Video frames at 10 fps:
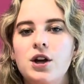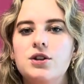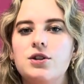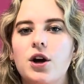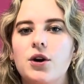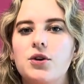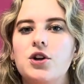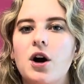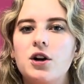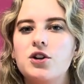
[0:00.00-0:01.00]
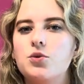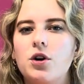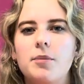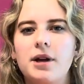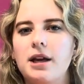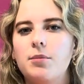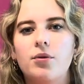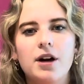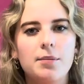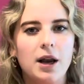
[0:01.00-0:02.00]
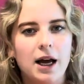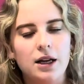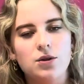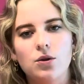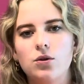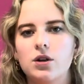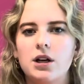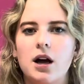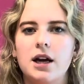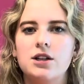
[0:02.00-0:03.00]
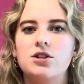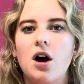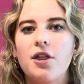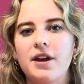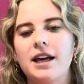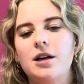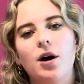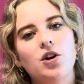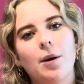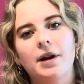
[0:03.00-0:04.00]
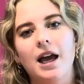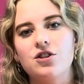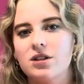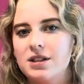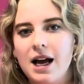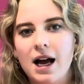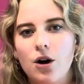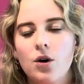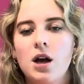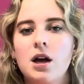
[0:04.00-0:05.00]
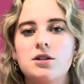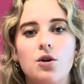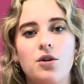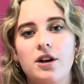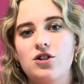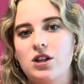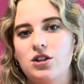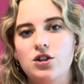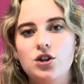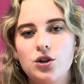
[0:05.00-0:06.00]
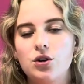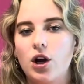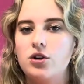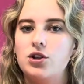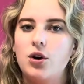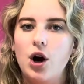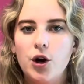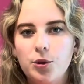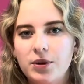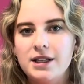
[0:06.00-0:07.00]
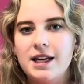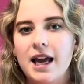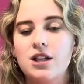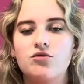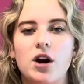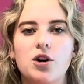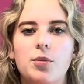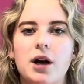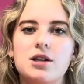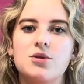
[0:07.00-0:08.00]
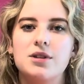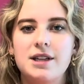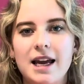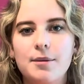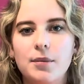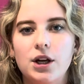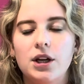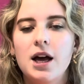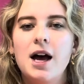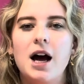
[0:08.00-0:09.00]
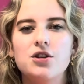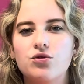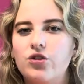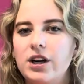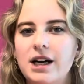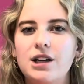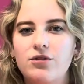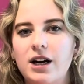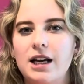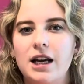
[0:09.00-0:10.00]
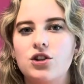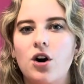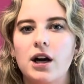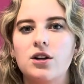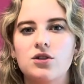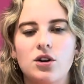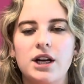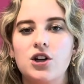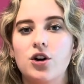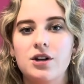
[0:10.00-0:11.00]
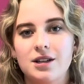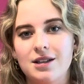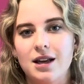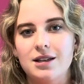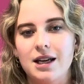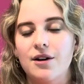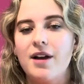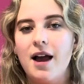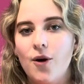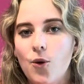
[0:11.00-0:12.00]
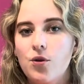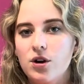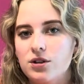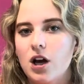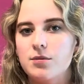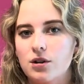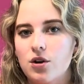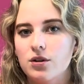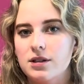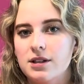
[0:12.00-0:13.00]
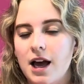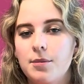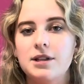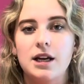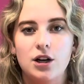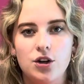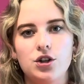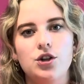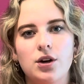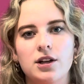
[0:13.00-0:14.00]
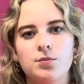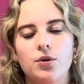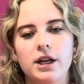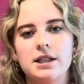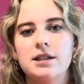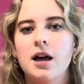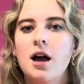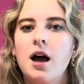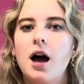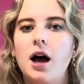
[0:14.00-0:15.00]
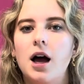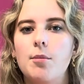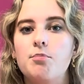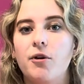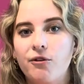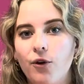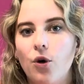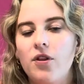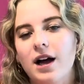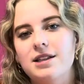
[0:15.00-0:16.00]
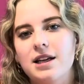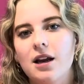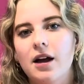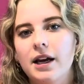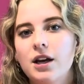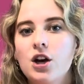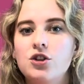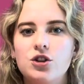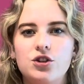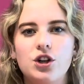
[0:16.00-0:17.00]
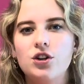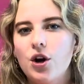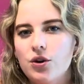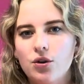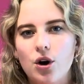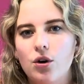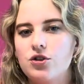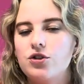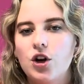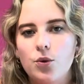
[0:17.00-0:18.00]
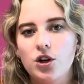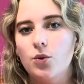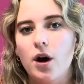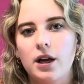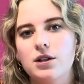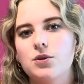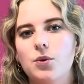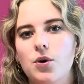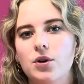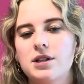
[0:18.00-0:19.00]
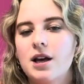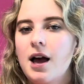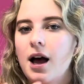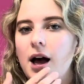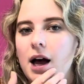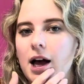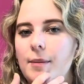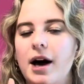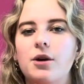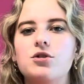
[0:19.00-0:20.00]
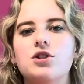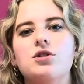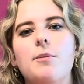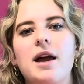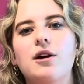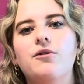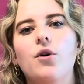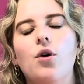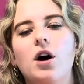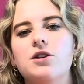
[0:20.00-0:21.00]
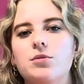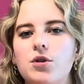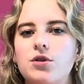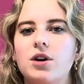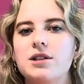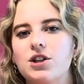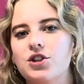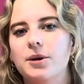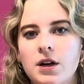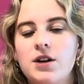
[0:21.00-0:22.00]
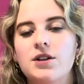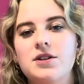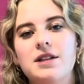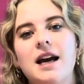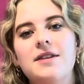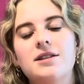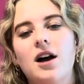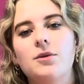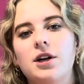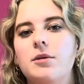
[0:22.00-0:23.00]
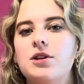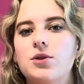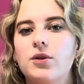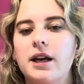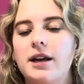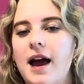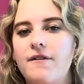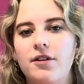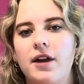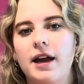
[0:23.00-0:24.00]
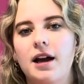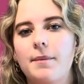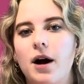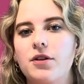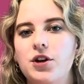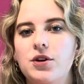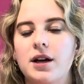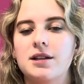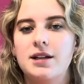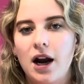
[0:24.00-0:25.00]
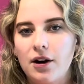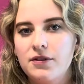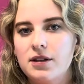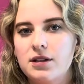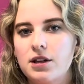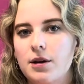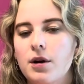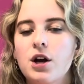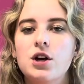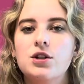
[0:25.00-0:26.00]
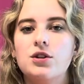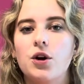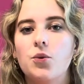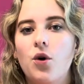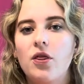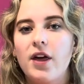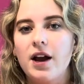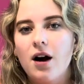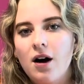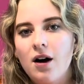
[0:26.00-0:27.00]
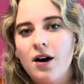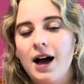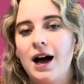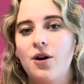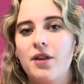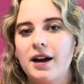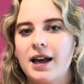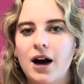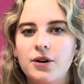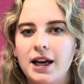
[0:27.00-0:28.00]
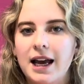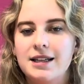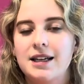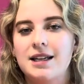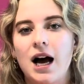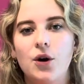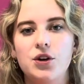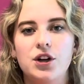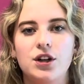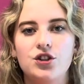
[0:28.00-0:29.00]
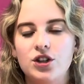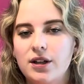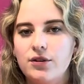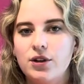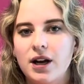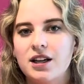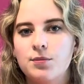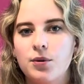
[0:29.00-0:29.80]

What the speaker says: So you kind of just want to be pre-planned, organised, start thinking about your applications now, so all the things you need to do, go to your open days, write your personal statement, and just really try and consolidate your understanding of all those terms and concepts, including UCAS points, before that deadline, just so you know your goals, you know what you're working towards, and it will just make for a smooth transition. So today in this guide we're going to be talking everything about the UCAS tariff system, so what they are, how they're calculated, how you can achieve UCAS